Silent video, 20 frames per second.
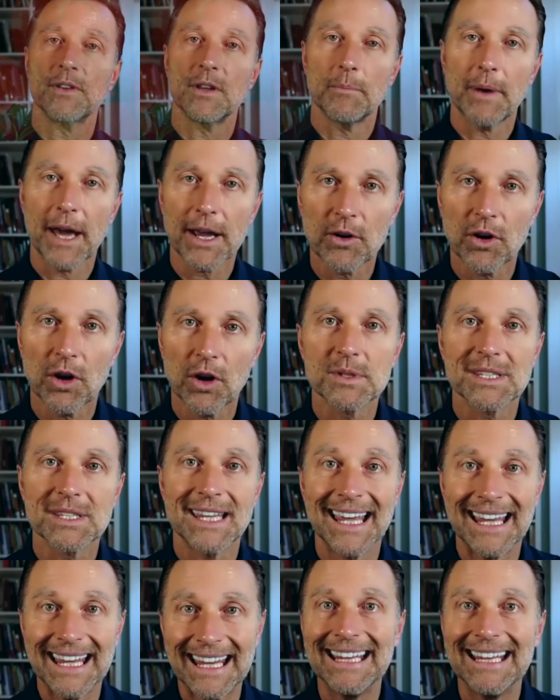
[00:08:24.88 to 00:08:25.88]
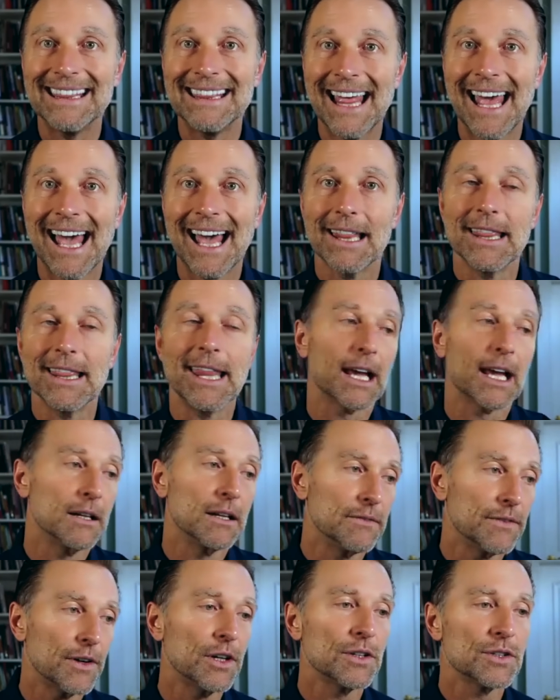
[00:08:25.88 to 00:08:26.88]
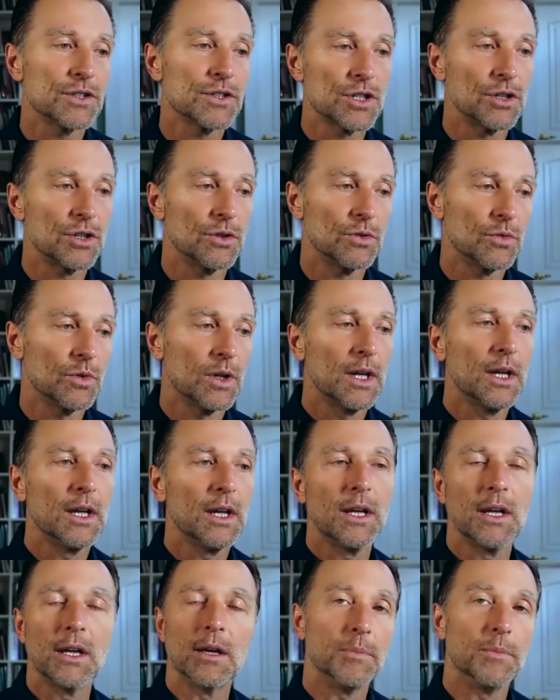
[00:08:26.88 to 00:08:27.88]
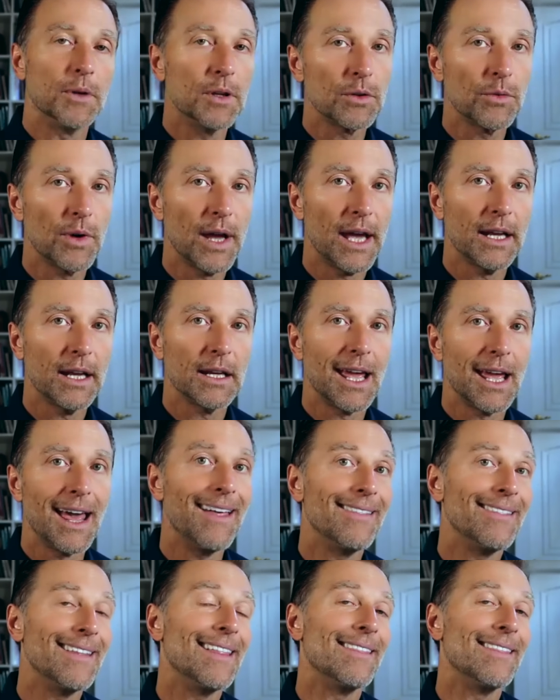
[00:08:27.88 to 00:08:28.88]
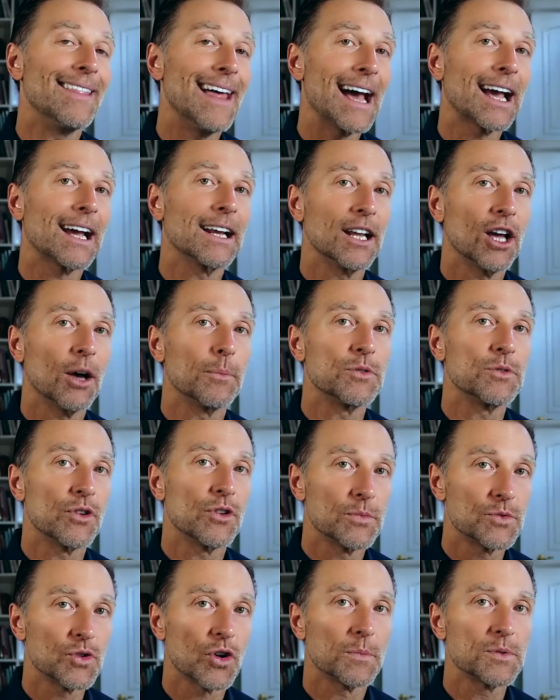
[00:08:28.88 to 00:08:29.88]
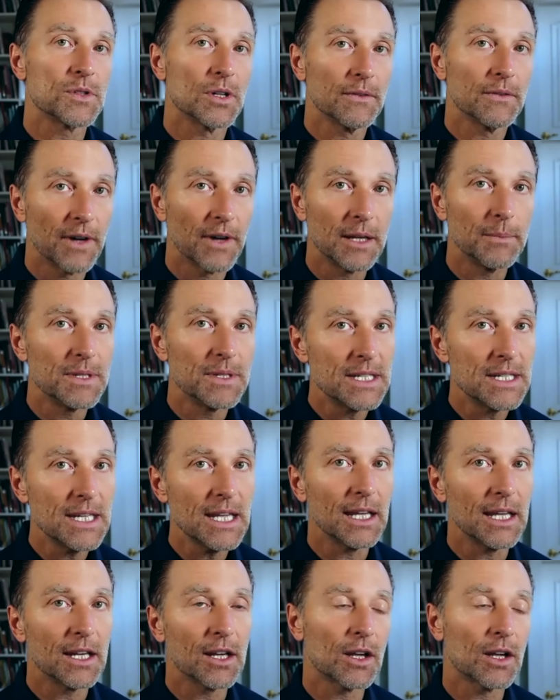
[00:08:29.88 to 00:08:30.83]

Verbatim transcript: the microbes. They eat that, they convert it to butyrate, and then that can help your absorption of vitamin D.